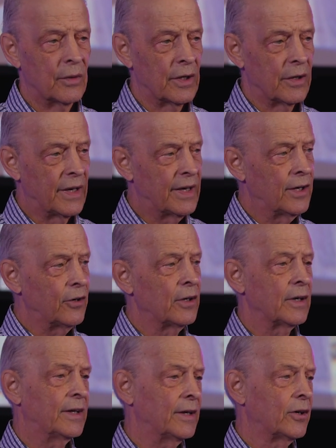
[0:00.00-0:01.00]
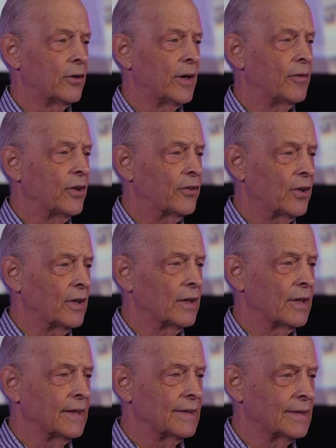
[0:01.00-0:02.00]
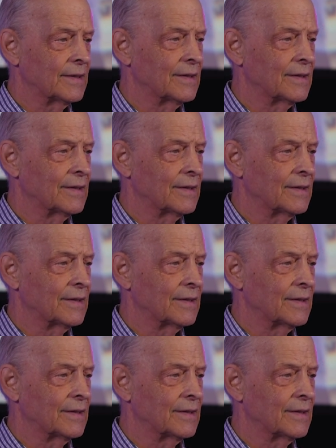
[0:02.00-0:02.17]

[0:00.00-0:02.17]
You hear it here every Sunday.